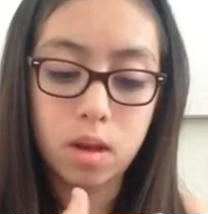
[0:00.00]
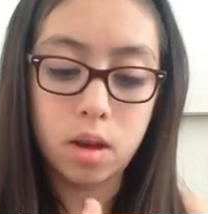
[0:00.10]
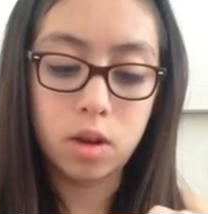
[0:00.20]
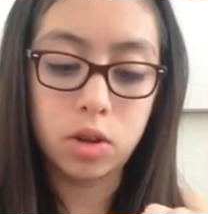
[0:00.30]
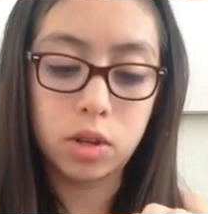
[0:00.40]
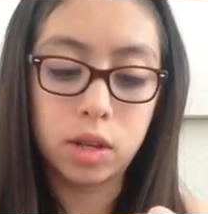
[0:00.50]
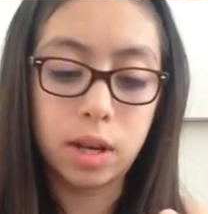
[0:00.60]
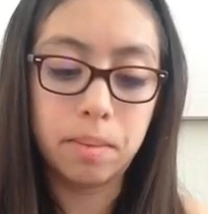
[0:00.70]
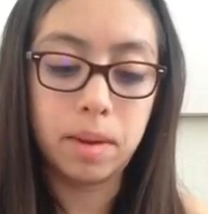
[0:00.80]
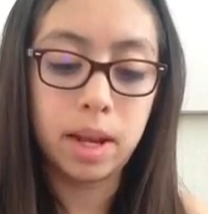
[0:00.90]
And just
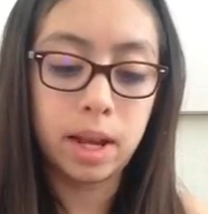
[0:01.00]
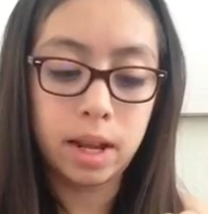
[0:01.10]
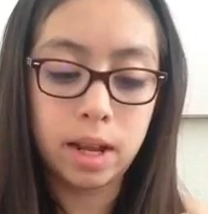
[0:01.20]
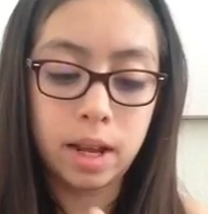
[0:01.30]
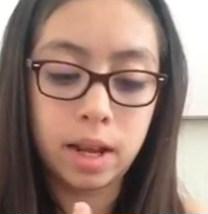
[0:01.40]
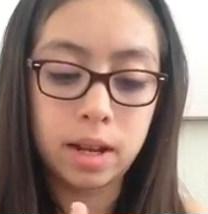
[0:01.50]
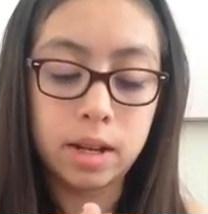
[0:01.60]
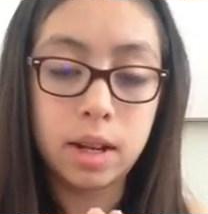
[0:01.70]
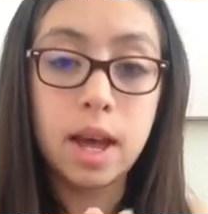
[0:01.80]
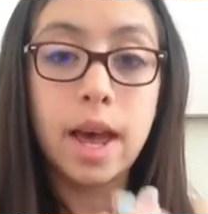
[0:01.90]
keep kneading
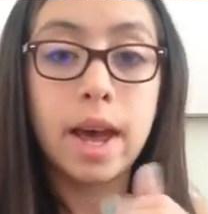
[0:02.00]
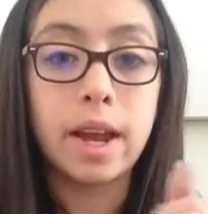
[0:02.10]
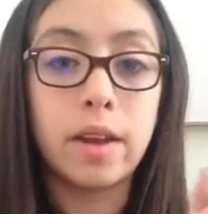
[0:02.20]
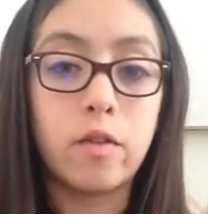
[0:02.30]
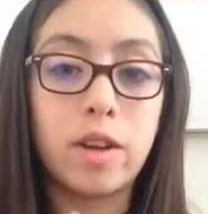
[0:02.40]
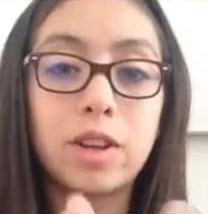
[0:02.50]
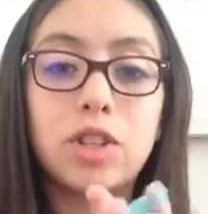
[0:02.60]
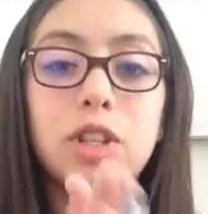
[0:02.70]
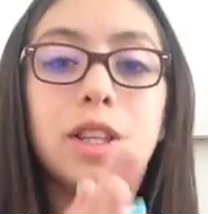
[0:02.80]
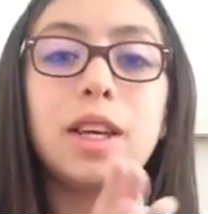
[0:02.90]
it, and
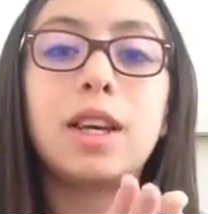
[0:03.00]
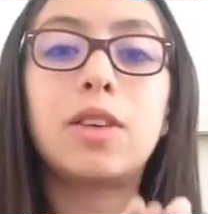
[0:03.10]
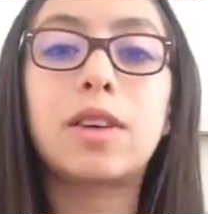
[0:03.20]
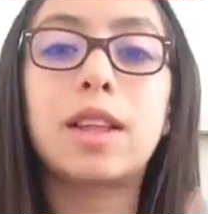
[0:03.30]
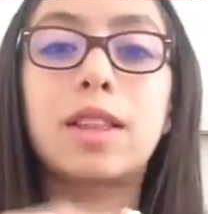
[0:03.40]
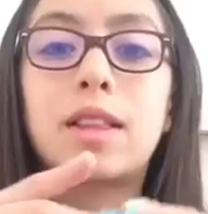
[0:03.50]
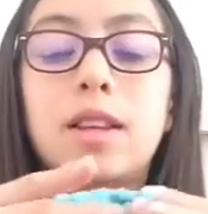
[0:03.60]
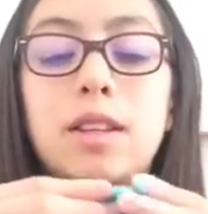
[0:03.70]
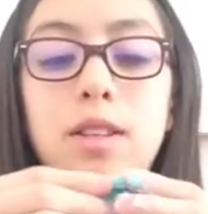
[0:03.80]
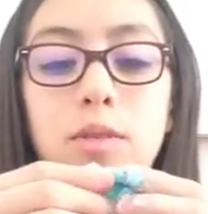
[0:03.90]
eventually you'll get
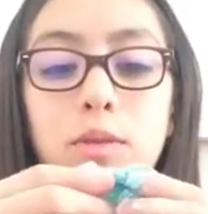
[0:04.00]
this